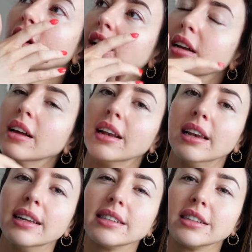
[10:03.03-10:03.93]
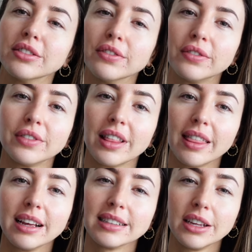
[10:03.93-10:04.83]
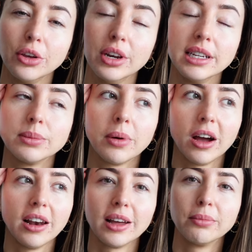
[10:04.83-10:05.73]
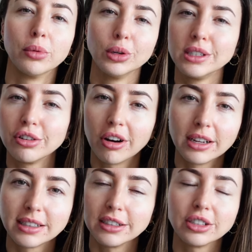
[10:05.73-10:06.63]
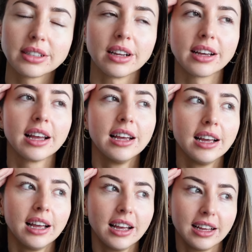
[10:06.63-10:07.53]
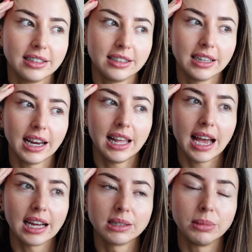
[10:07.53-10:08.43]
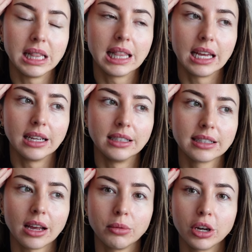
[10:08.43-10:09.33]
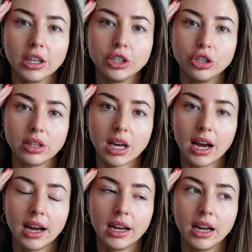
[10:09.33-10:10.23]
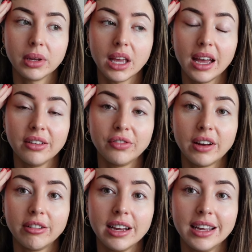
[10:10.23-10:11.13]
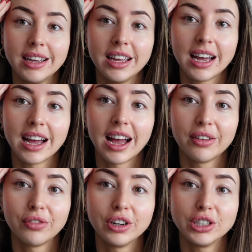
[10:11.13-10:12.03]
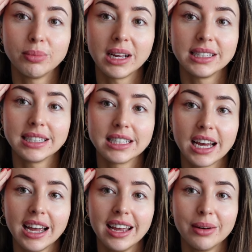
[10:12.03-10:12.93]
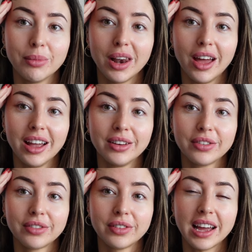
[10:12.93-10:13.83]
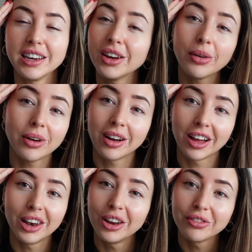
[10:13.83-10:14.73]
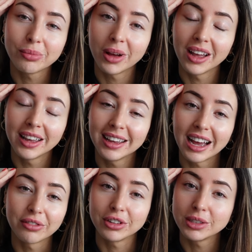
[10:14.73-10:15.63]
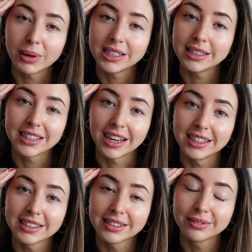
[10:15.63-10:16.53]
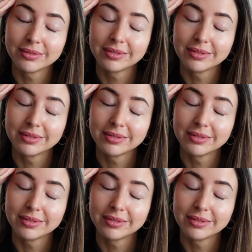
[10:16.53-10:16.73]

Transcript: like a list of things that you need to buy, like moisturizer, just like daily admin things, I'm gonna do that. But yeah, very average basic day in my life. And you know what? I love my average basic days.